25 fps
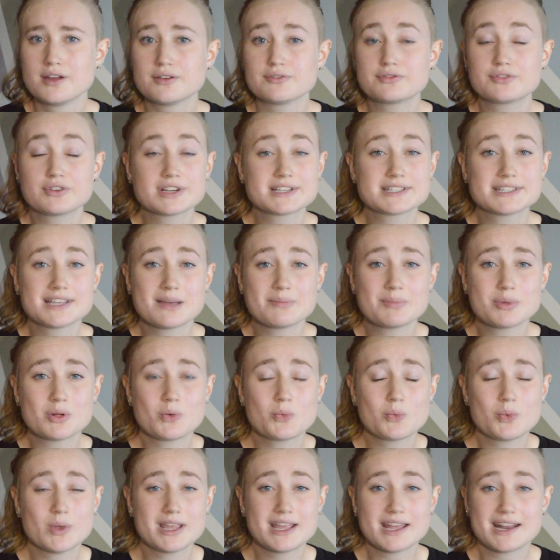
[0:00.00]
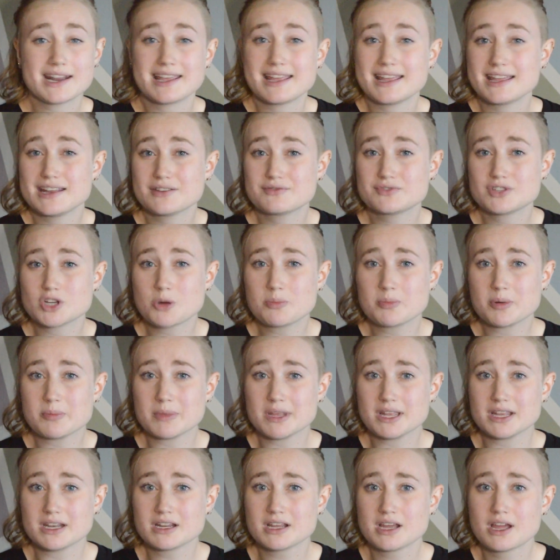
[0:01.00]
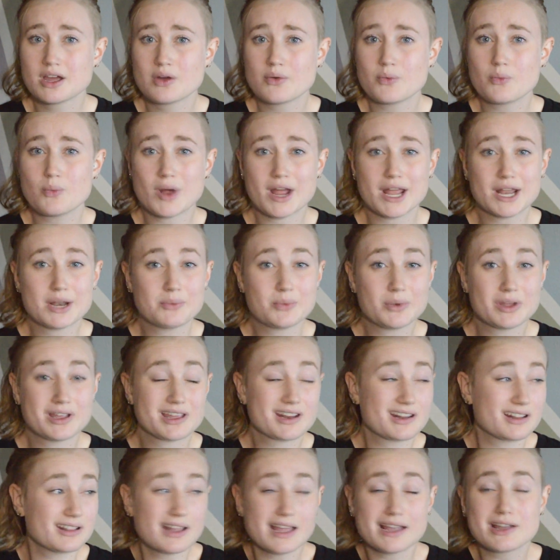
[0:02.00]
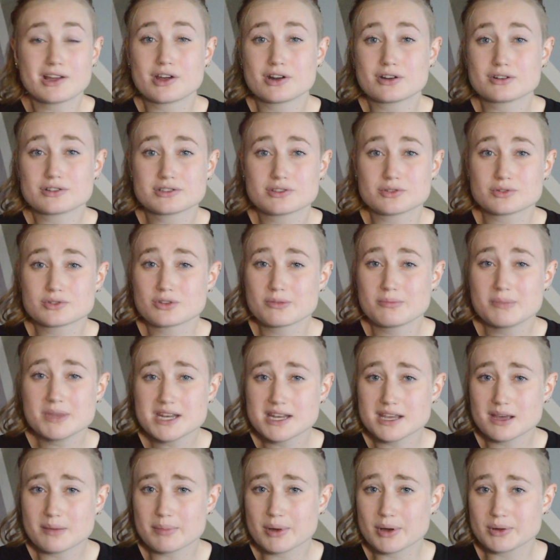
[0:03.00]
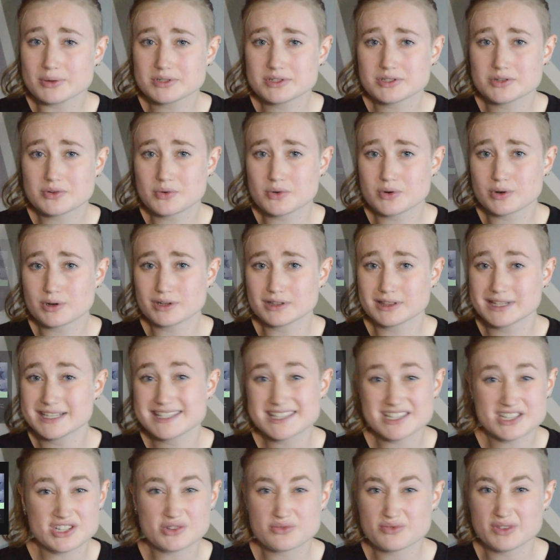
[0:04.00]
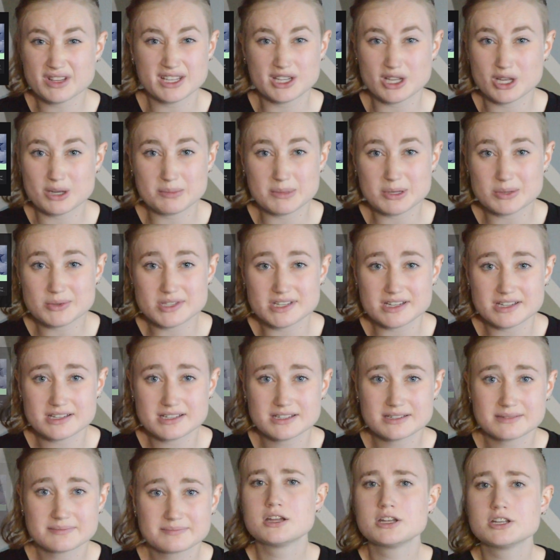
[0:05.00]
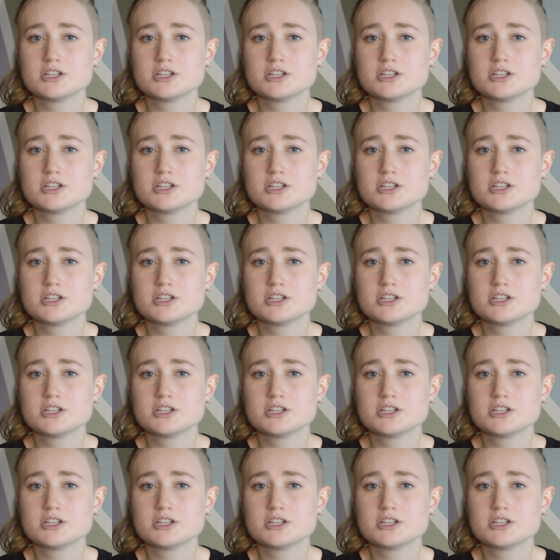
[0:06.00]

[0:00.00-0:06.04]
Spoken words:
For example, we get a hit of dopamine when we get a like on our social media post or listen to really good music.